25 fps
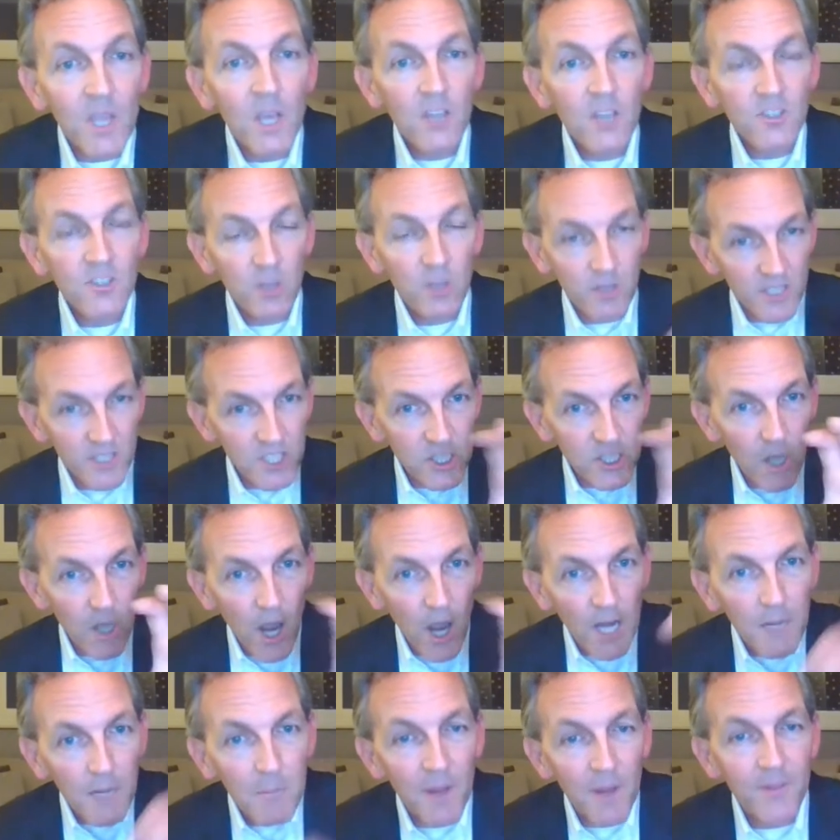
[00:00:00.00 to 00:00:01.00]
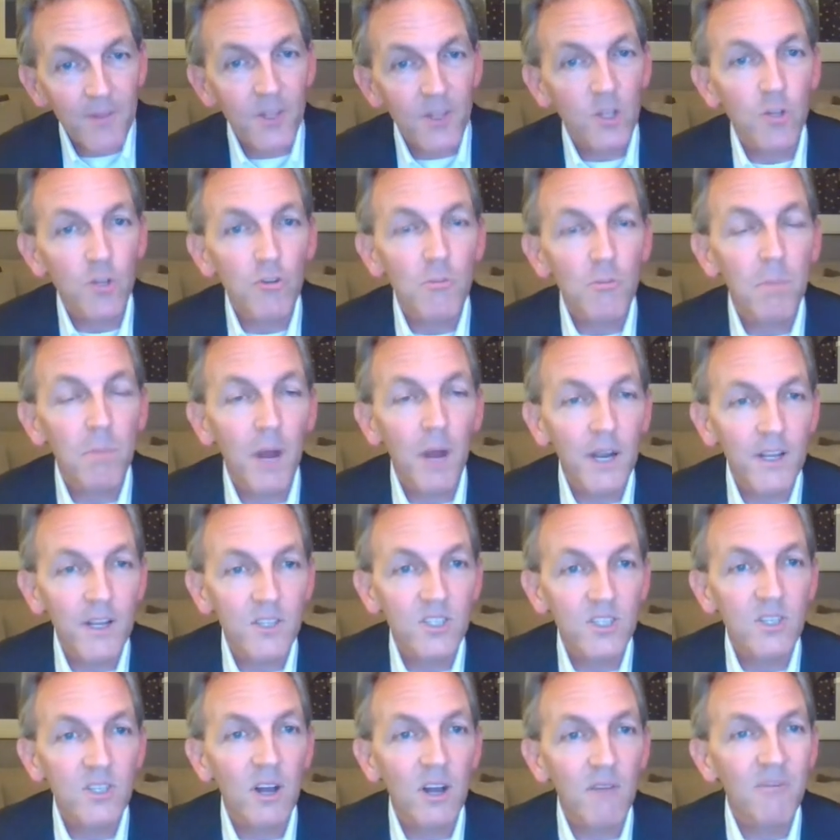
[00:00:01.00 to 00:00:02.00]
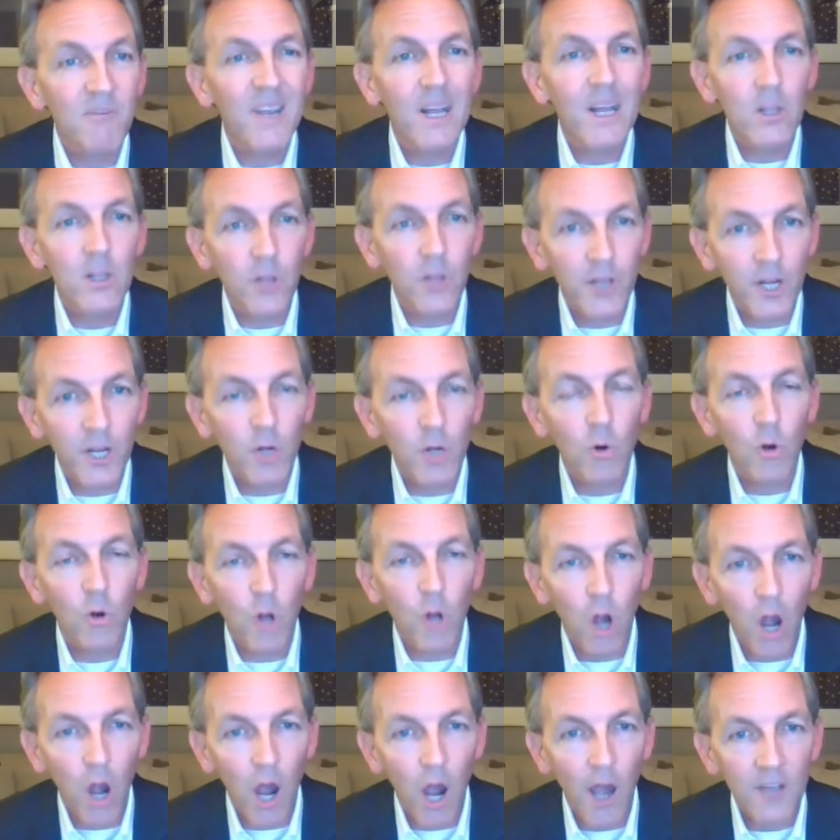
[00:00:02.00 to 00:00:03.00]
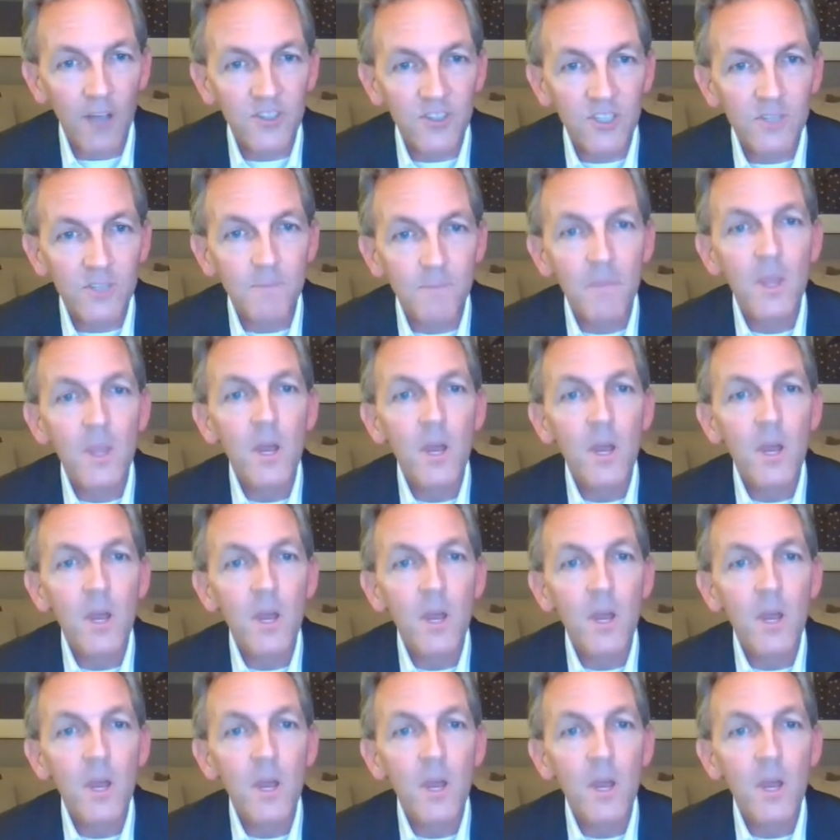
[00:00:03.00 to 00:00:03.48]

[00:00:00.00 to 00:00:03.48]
So let's talk about the 2 buckets of clinical cost.